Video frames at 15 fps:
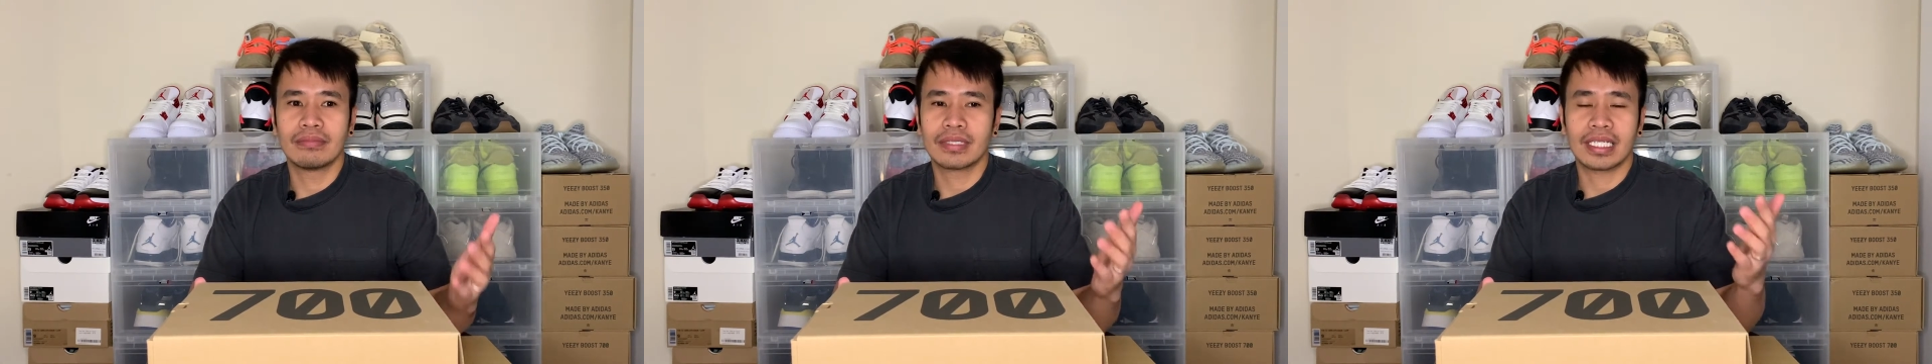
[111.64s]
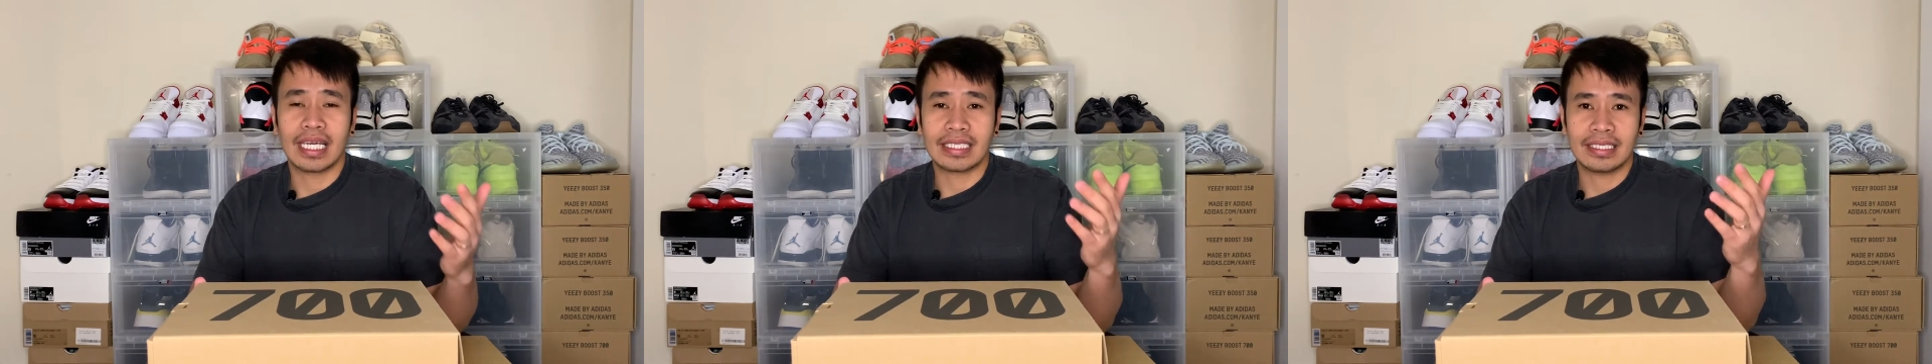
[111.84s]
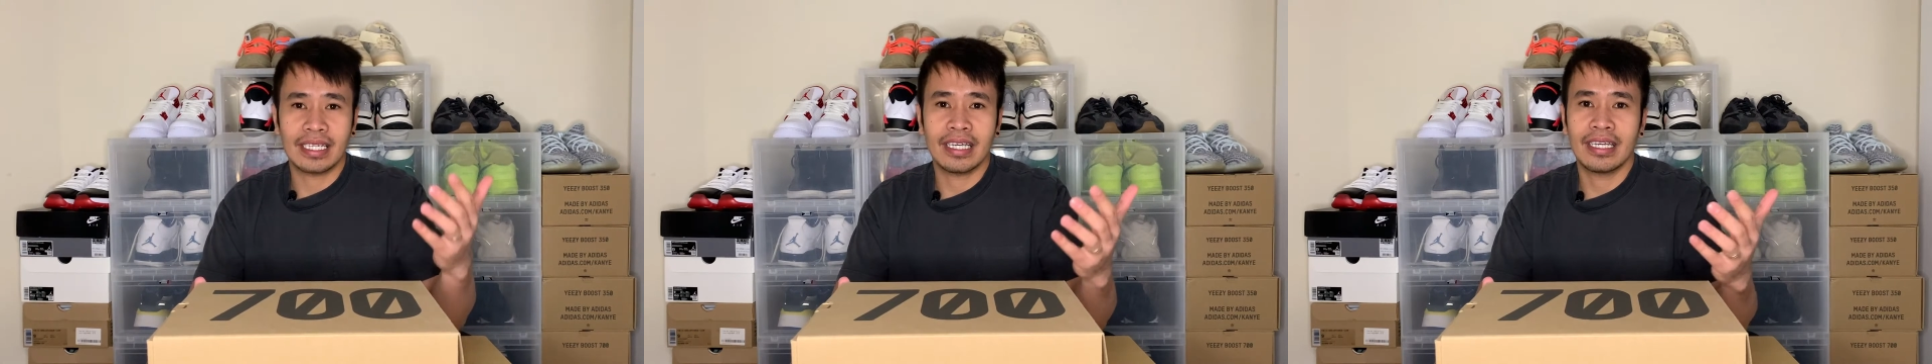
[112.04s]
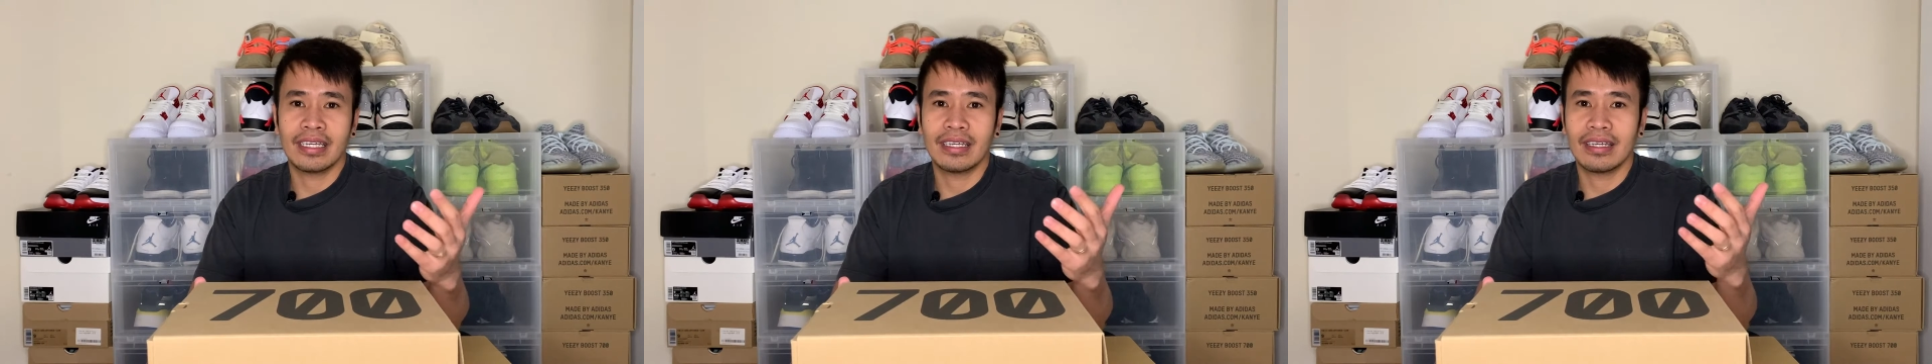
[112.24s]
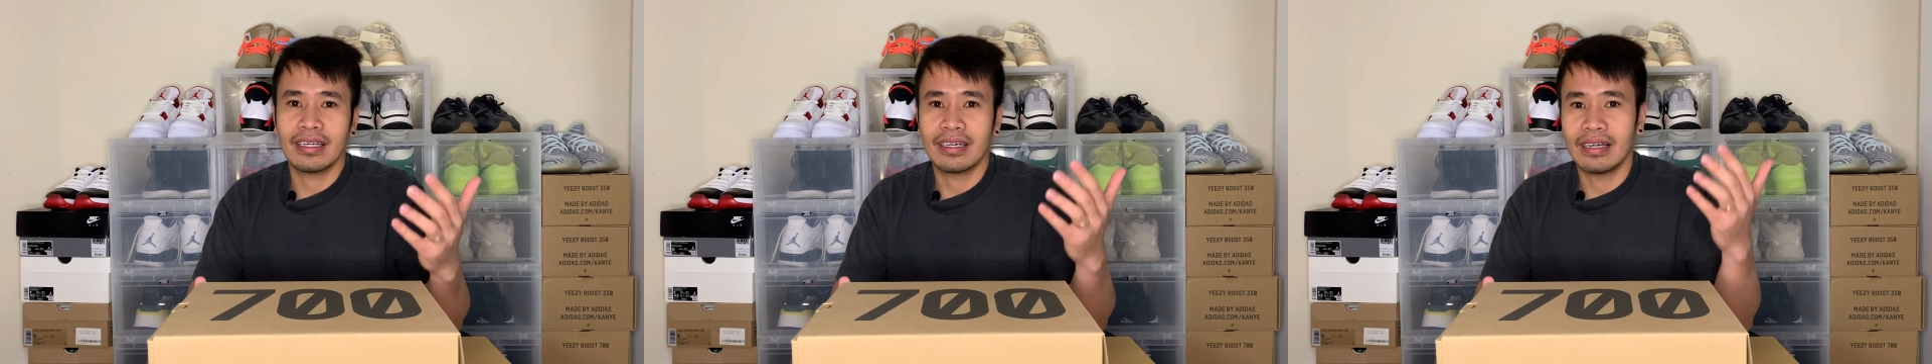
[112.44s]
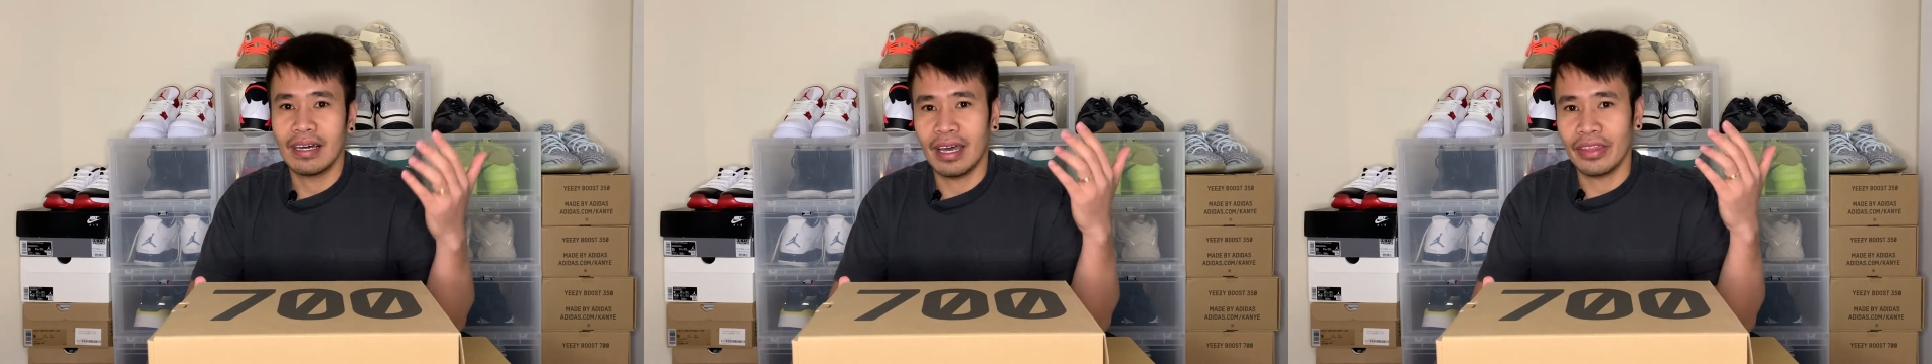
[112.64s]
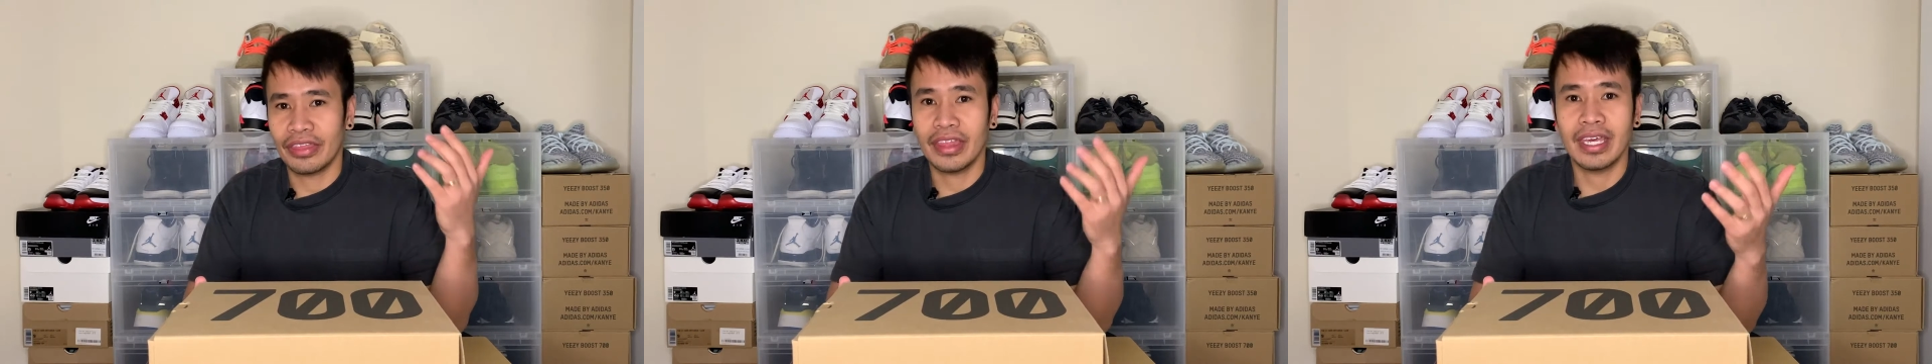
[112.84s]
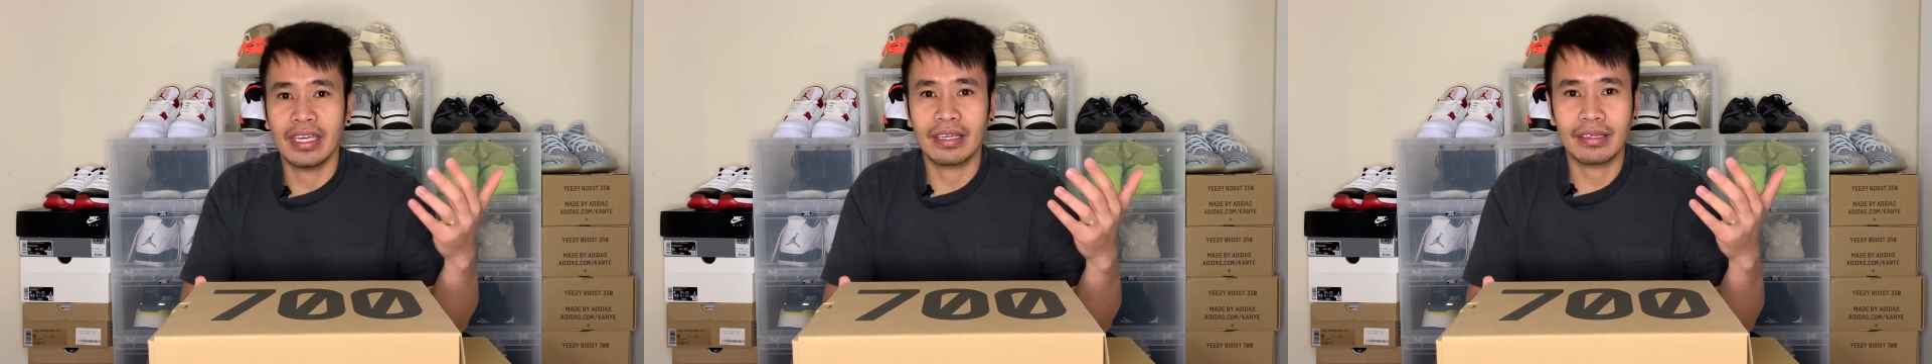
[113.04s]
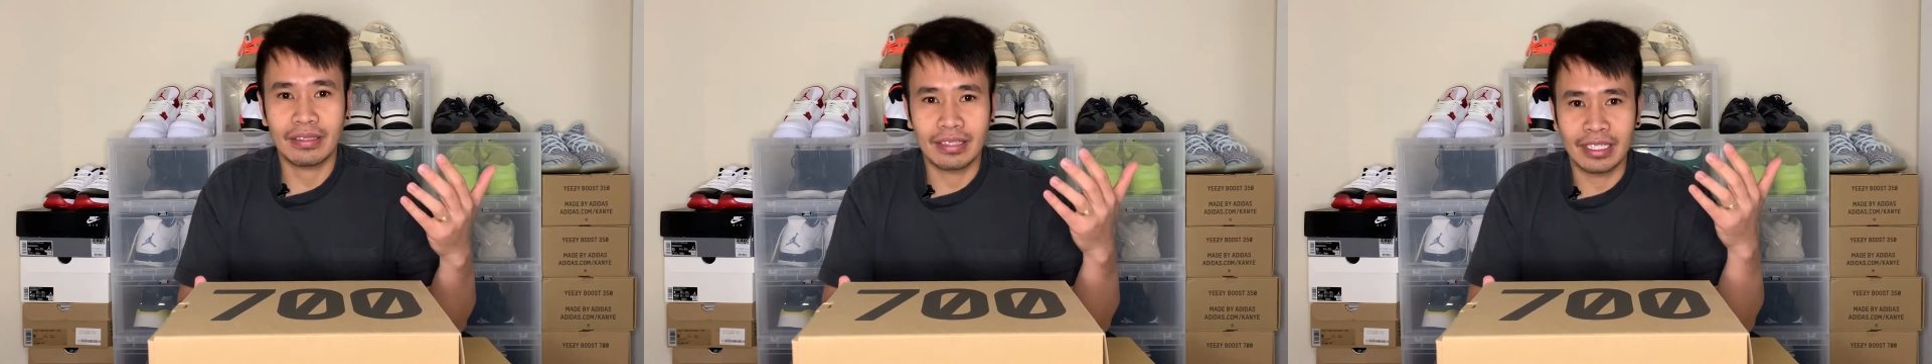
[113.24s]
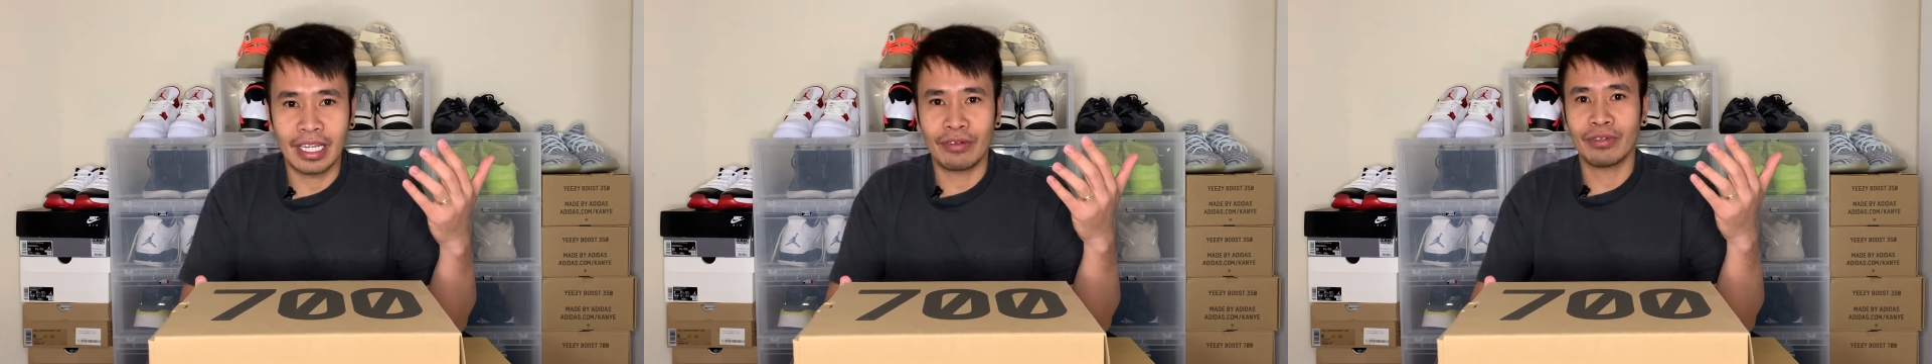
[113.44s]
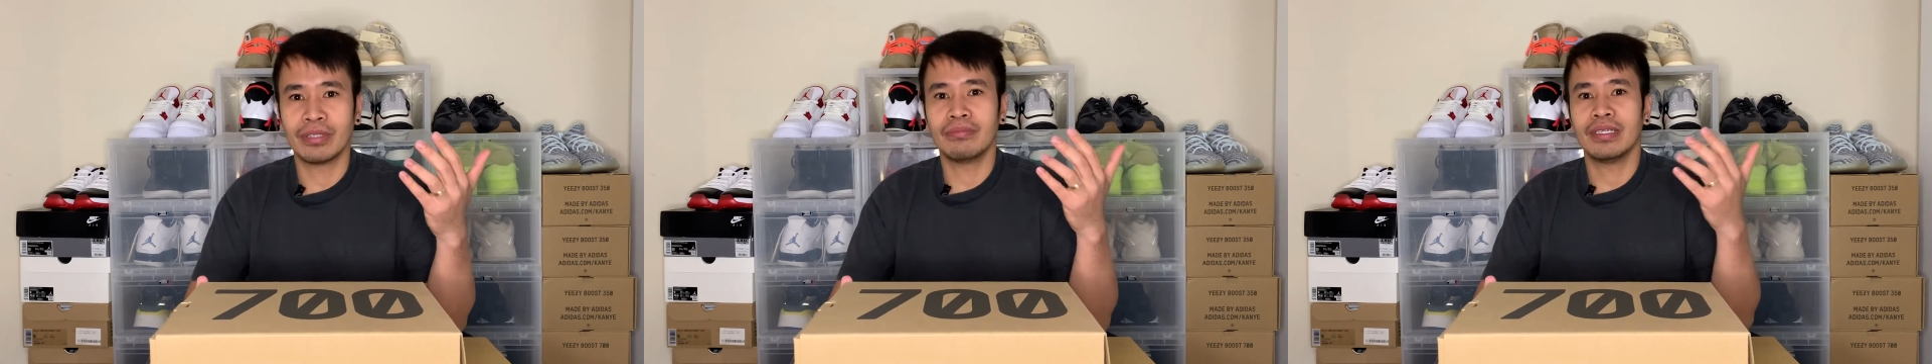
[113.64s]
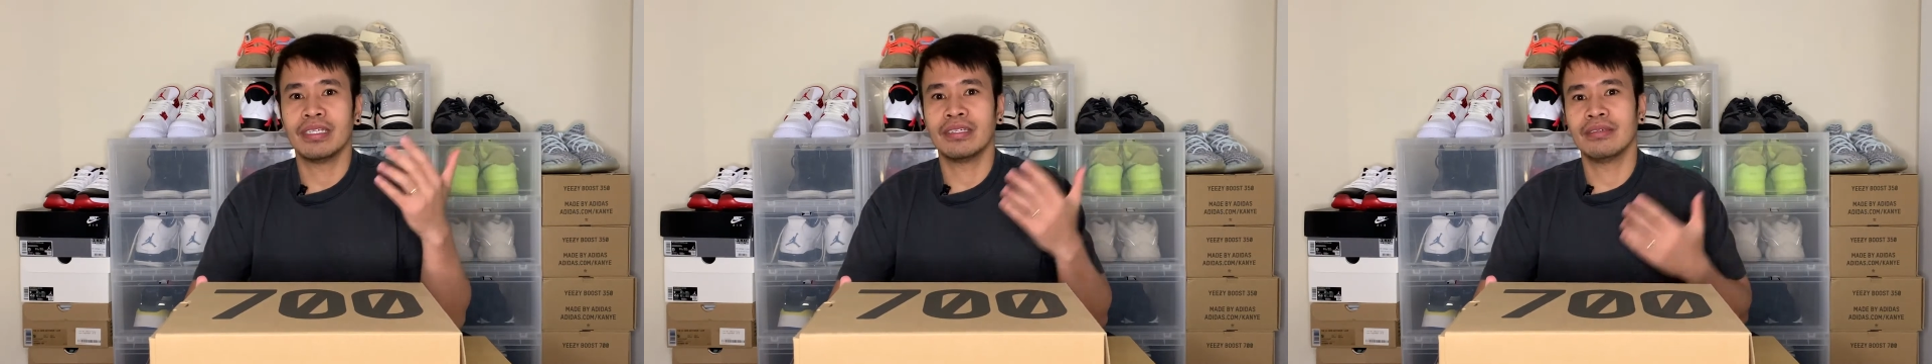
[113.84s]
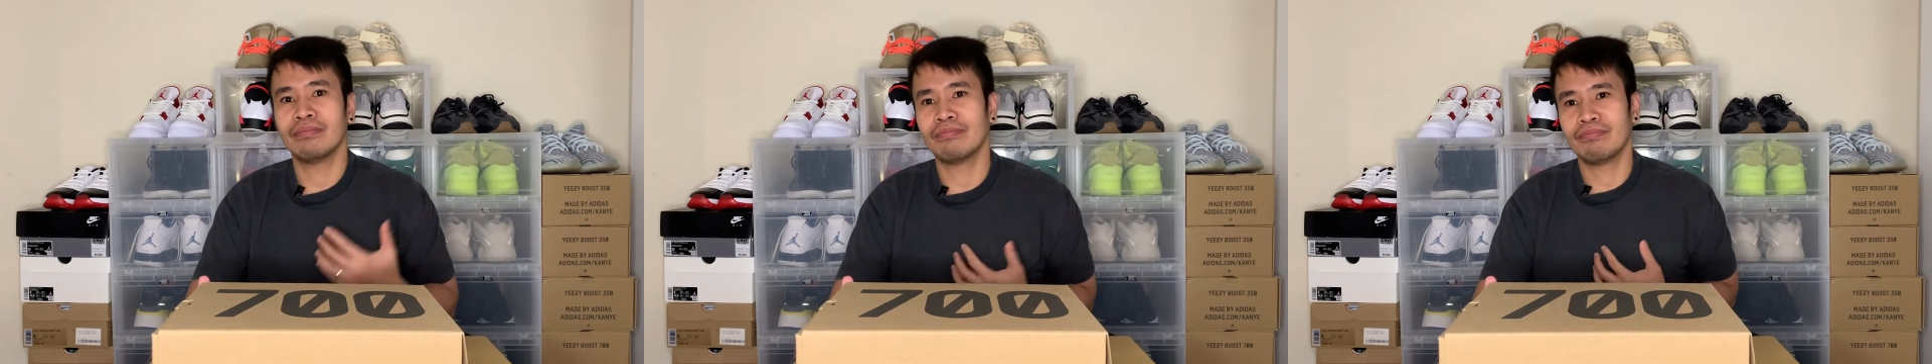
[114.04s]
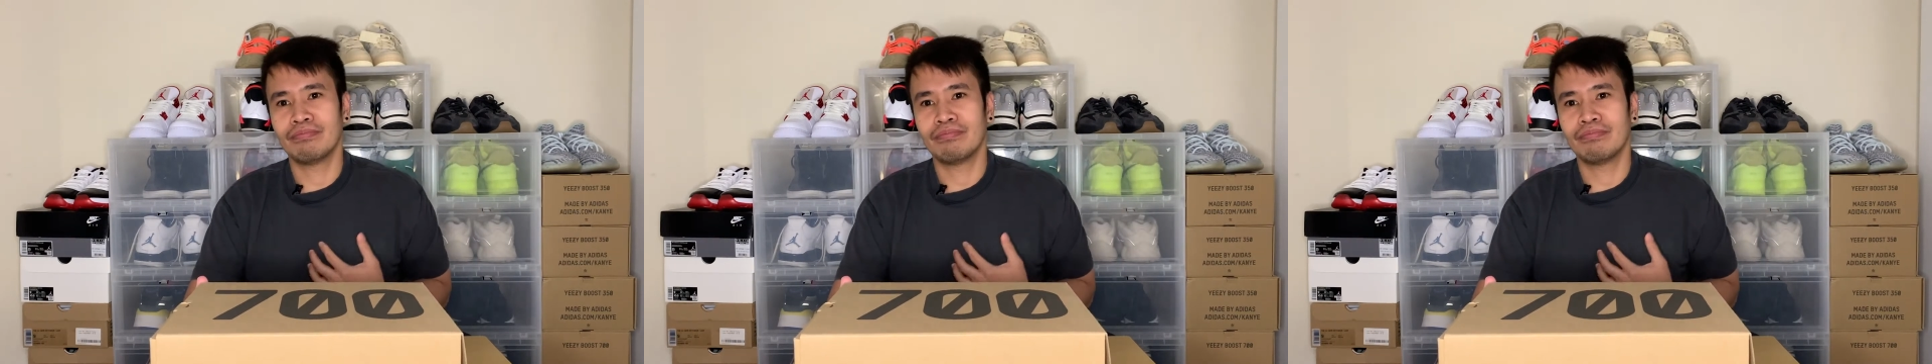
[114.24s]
Kasi I think there would be